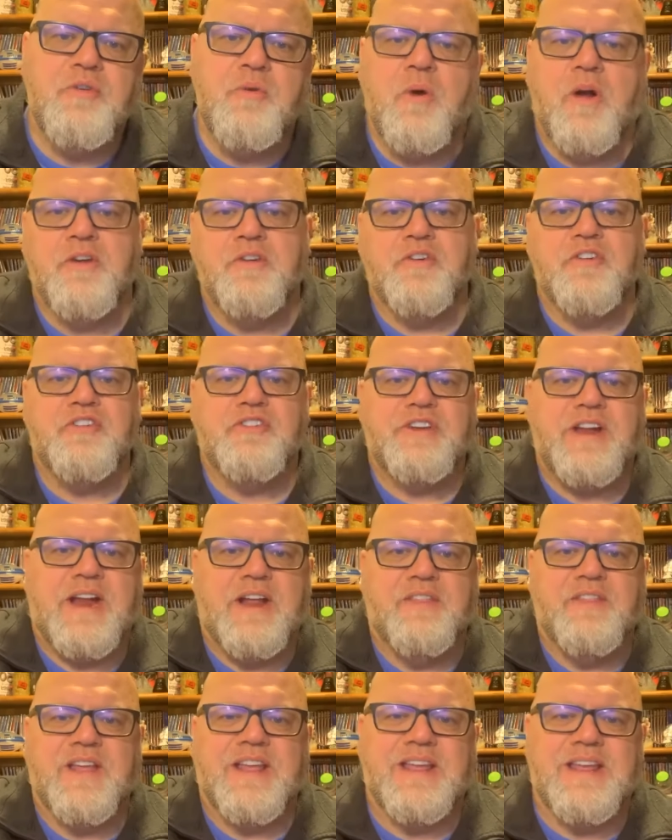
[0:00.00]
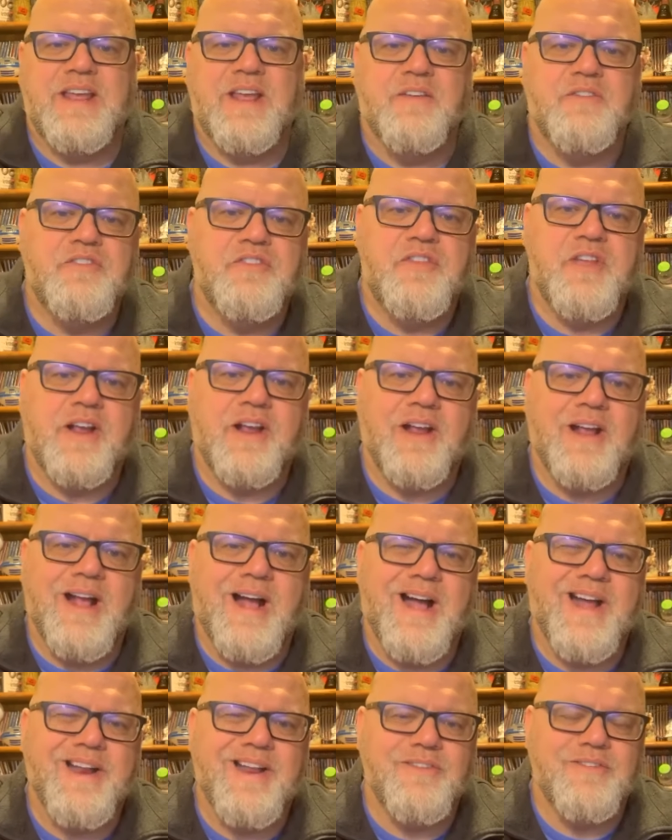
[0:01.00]
you understand the gifts that
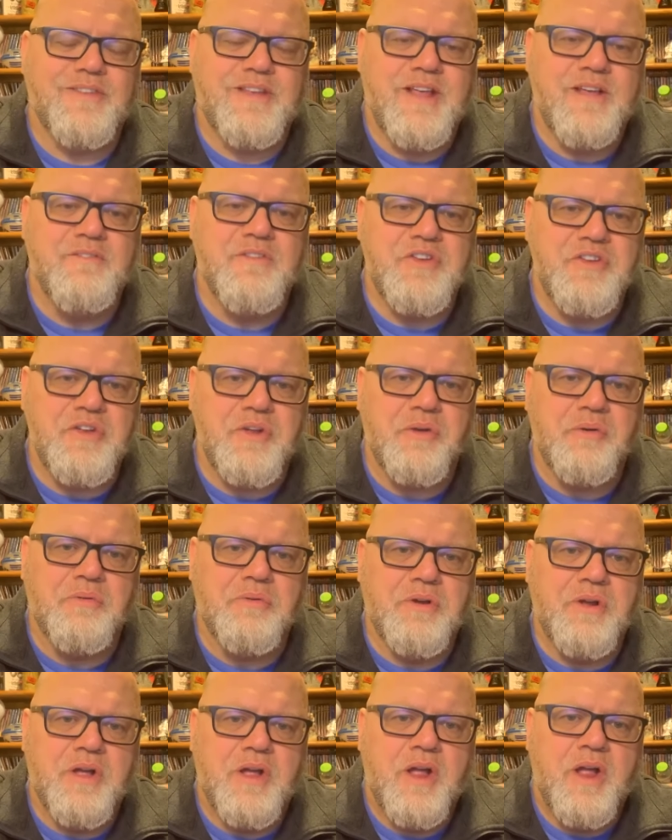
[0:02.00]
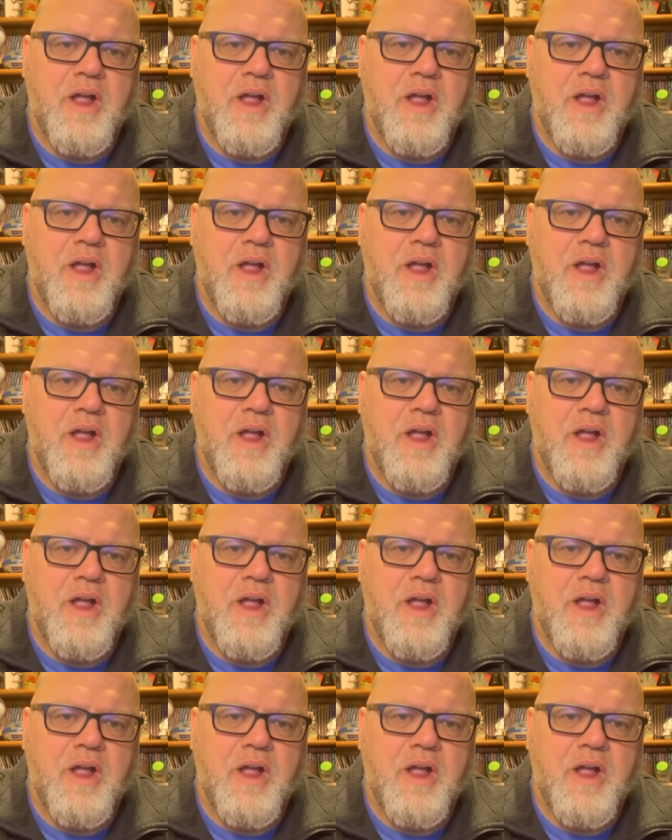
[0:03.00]
God has given you